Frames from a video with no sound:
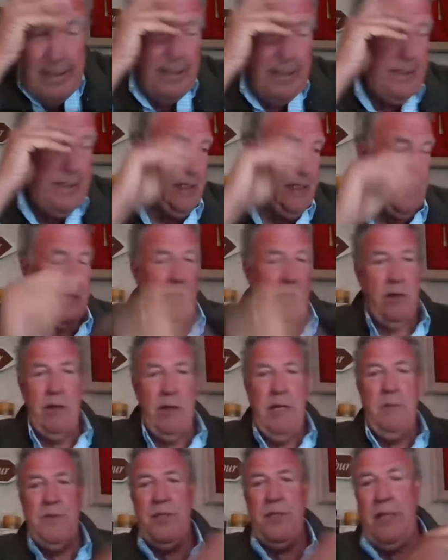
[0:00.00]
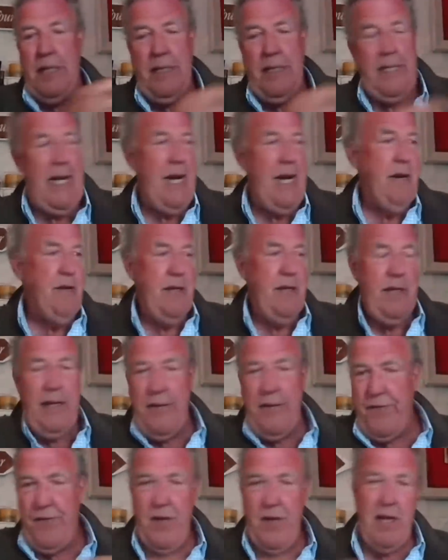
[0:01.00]
that it had gone upside down and
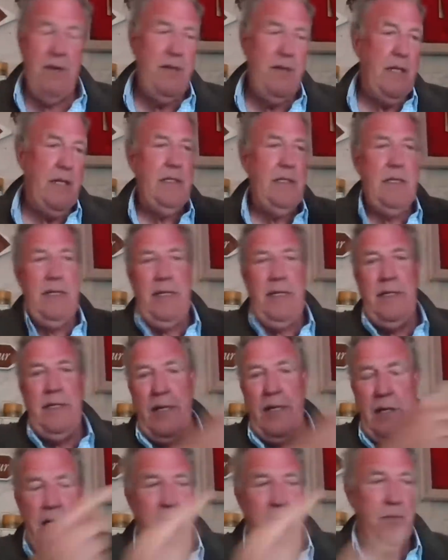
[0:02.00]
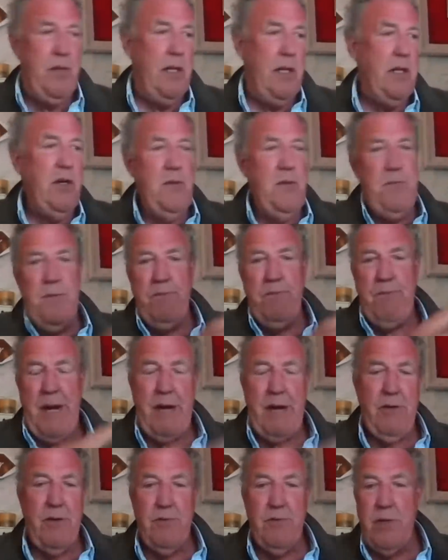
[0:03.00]
he'd flown it and he'd done loop-the-loop and
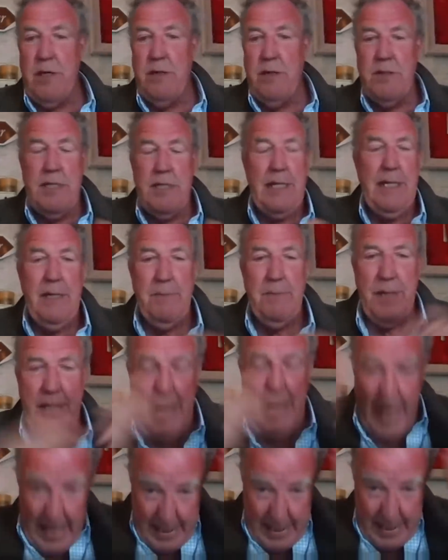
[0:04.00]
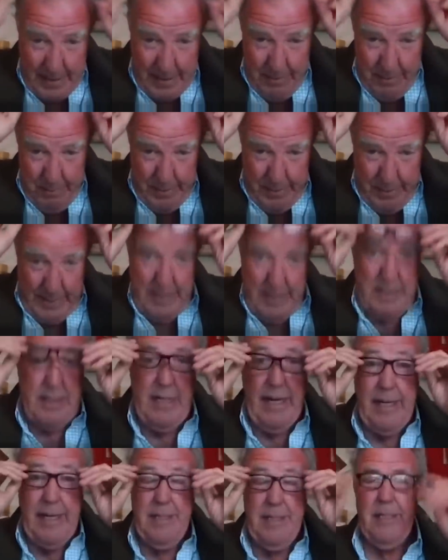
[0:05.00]
barrel rolls, but hadn't been
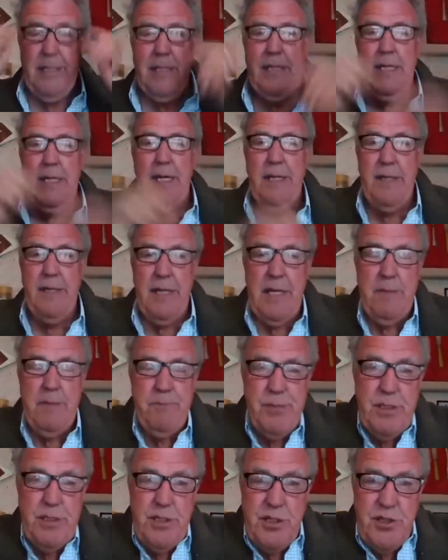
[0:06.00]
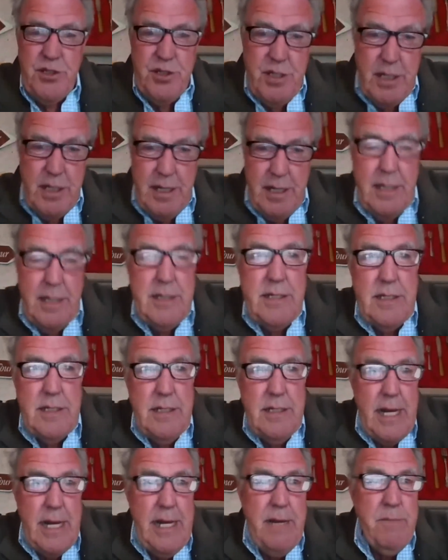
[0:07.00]
sick. And that British journalist's
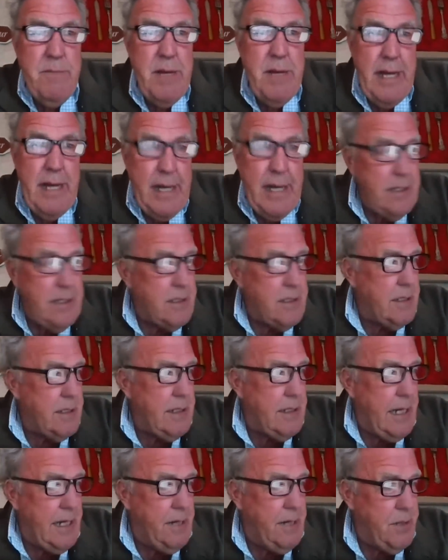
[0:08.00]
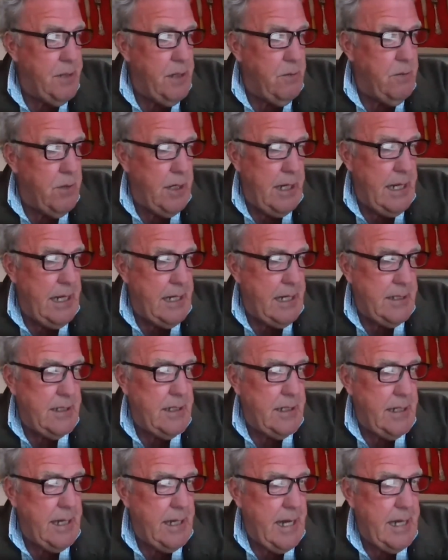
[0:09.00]
name is? Anybody want to
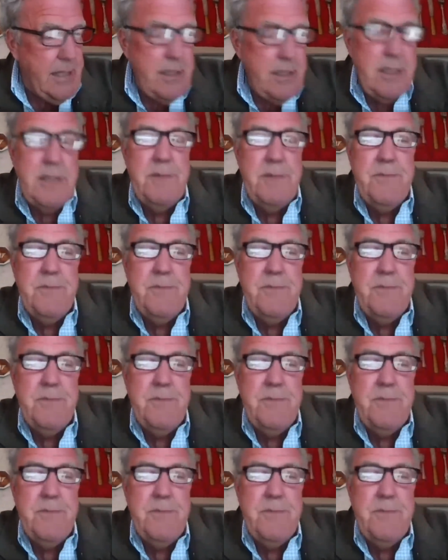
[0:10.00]
hazard a guess?